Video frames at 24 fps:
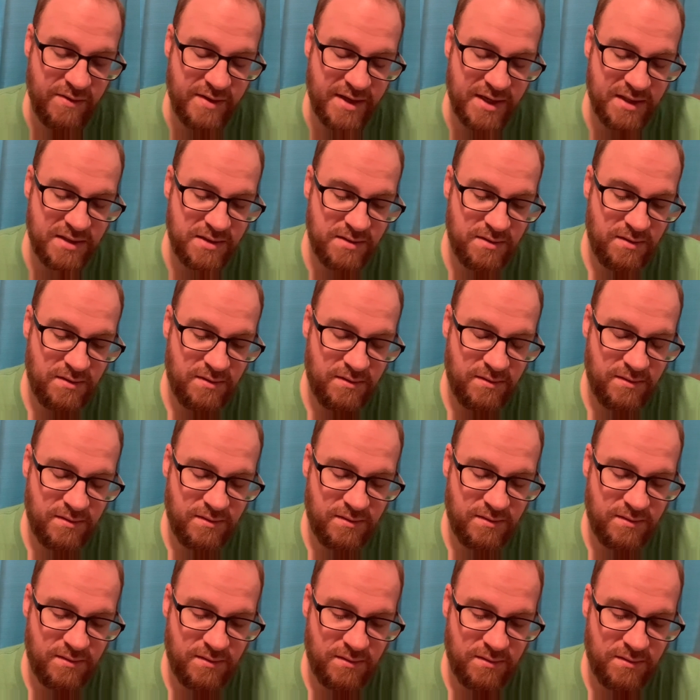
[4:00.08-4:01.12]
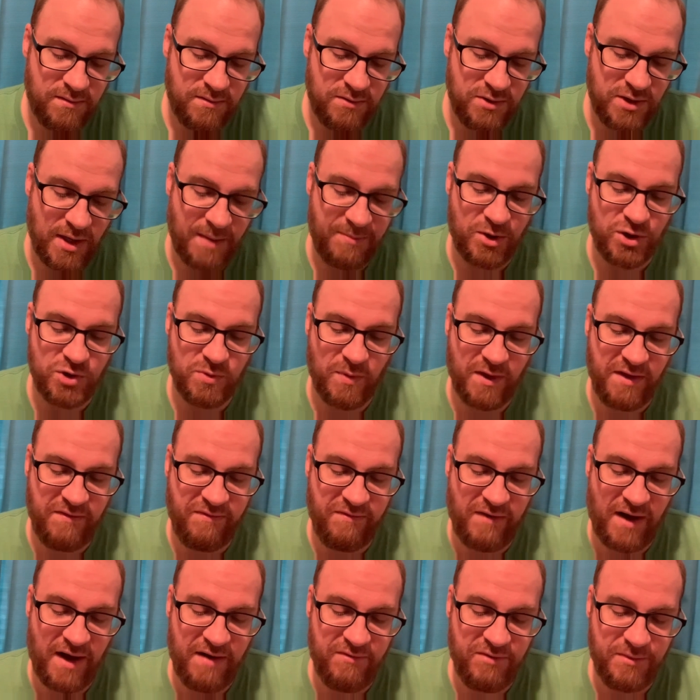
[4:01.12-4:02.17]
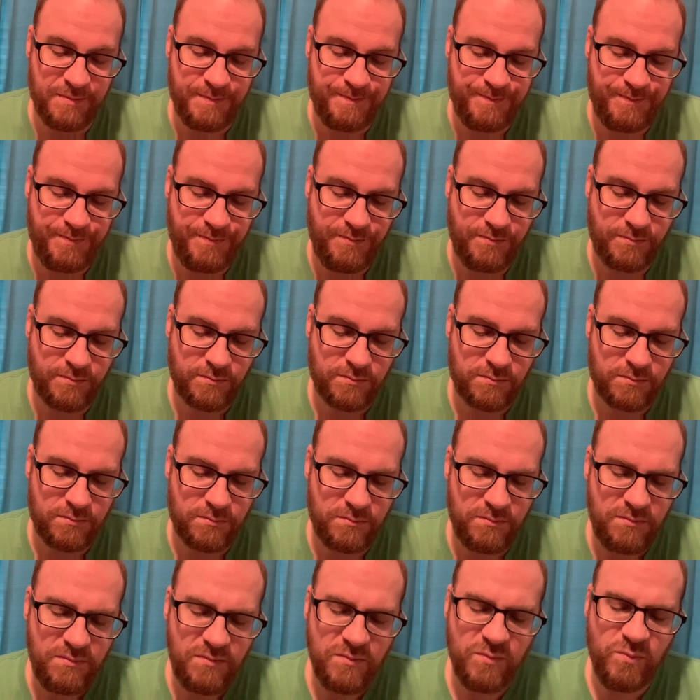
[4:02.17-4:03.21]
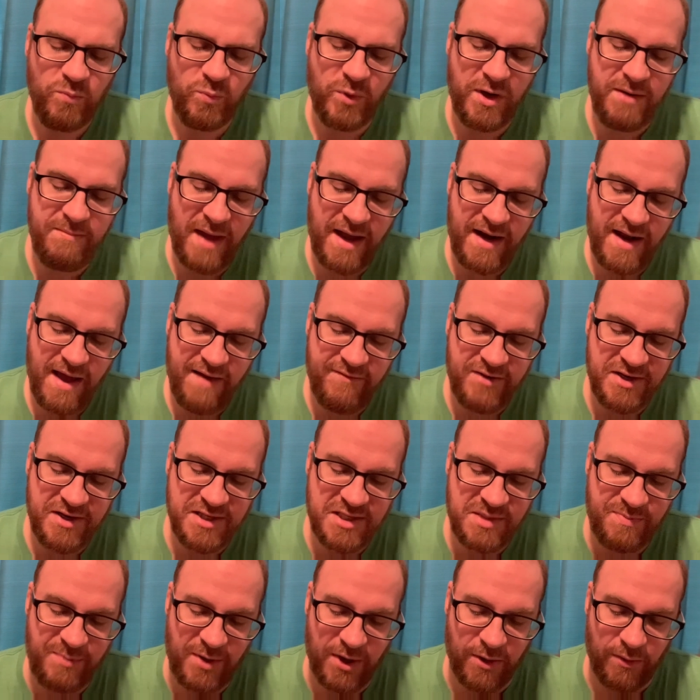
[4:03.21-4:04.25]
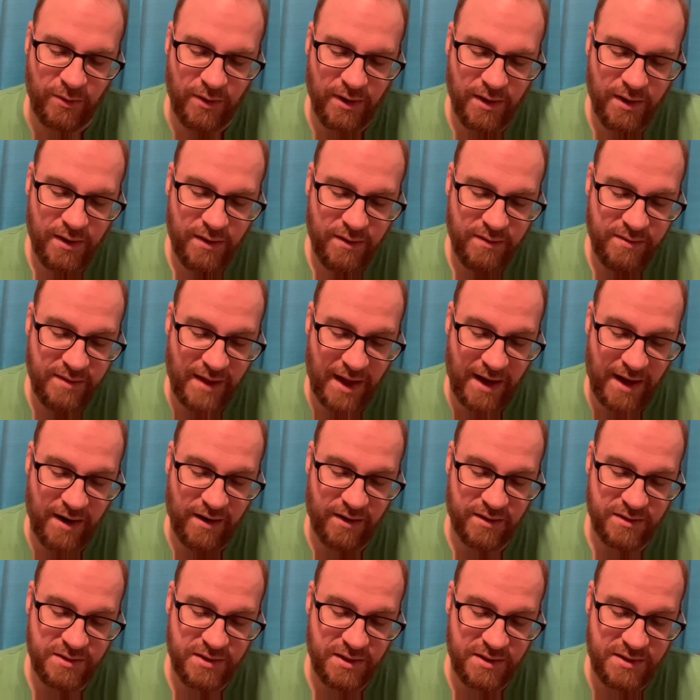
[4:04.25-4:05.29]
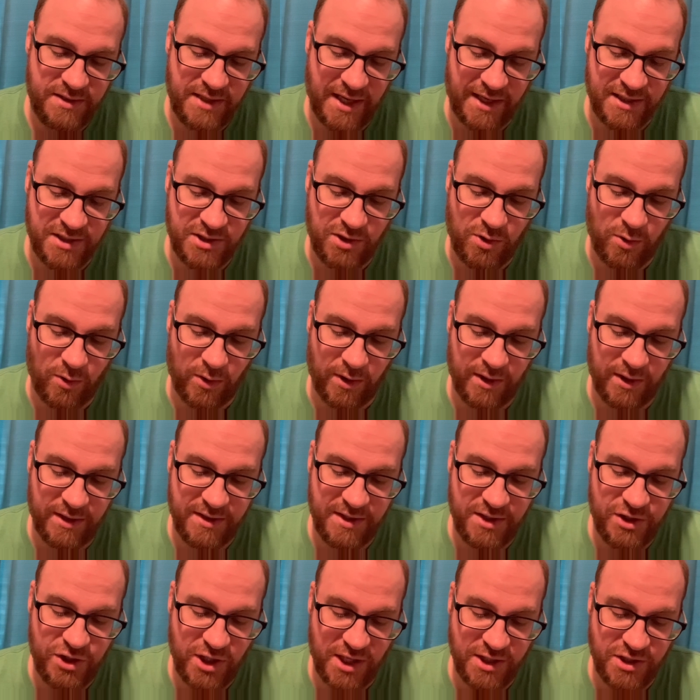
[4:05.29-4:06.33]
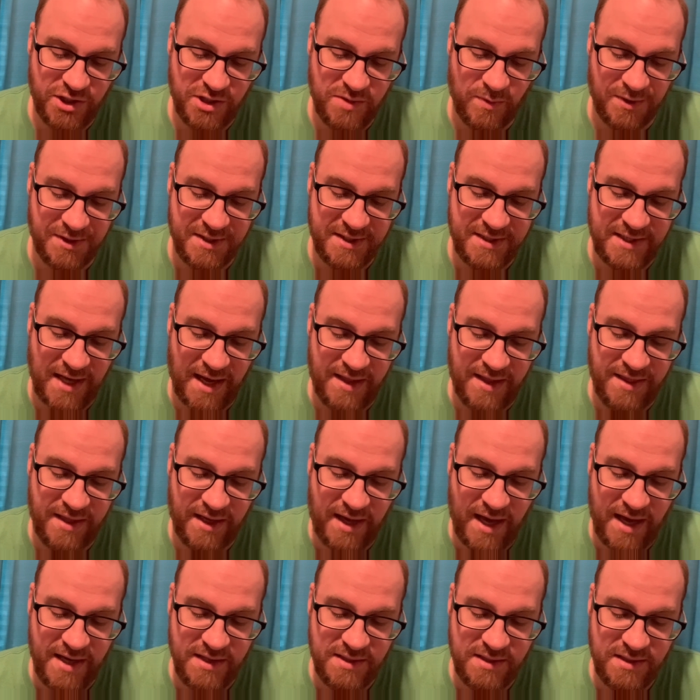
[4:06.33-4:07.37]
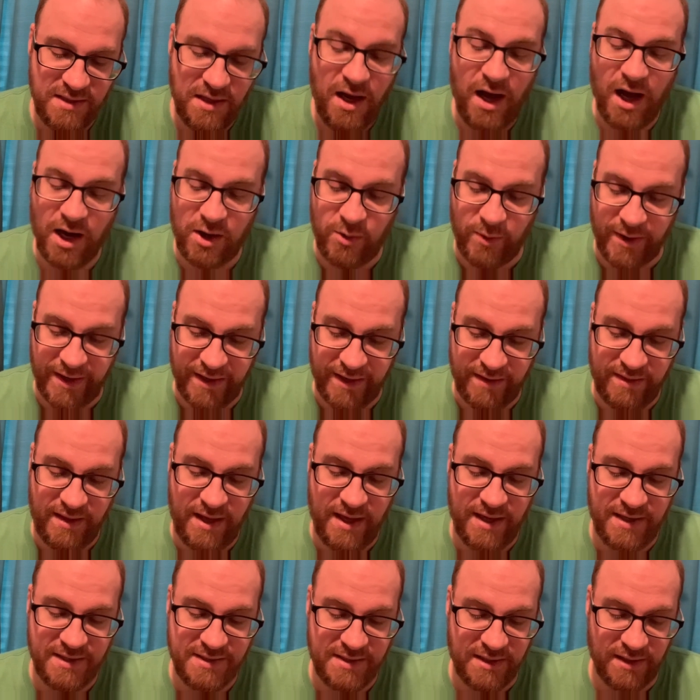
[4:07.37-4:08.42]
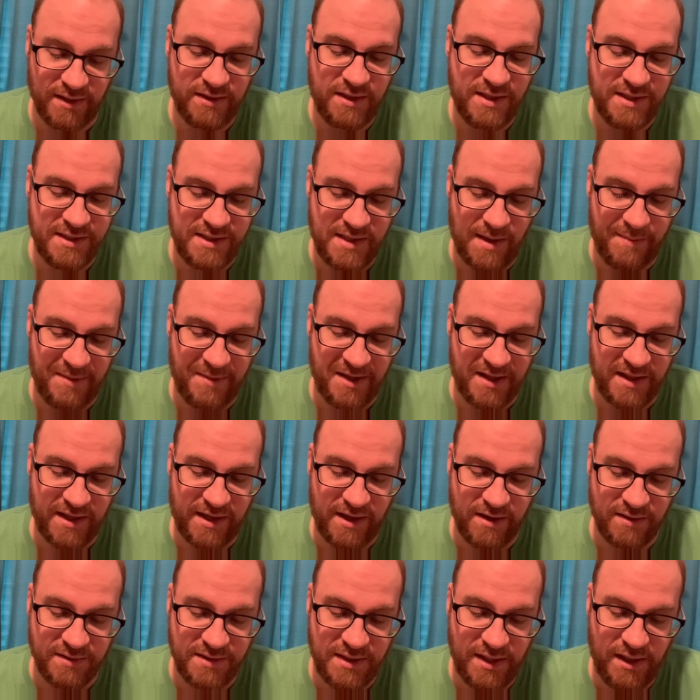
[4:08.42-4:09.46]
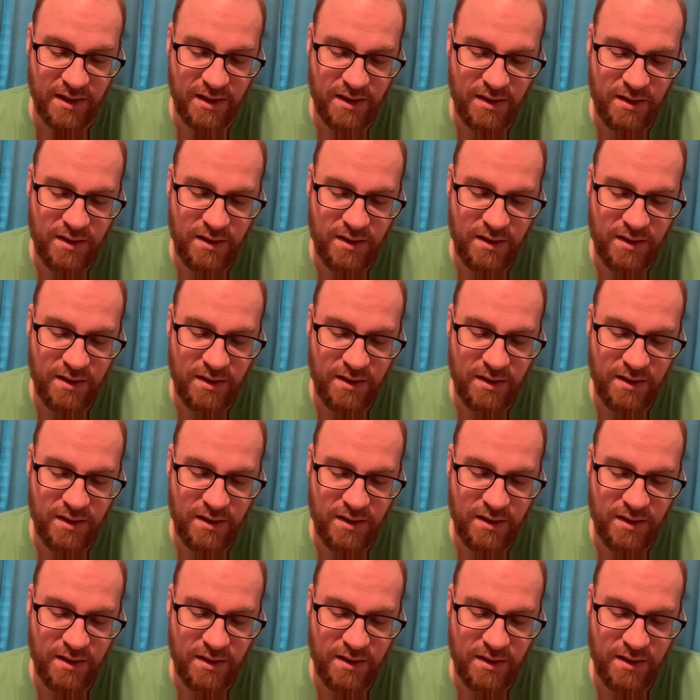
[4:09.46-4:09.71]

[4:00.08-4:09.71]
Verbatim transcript: this. Chapter 25 When men have a dispute, they are to take it to court, and the judges will decide the case, acquitting the innocent and condemning the guilty.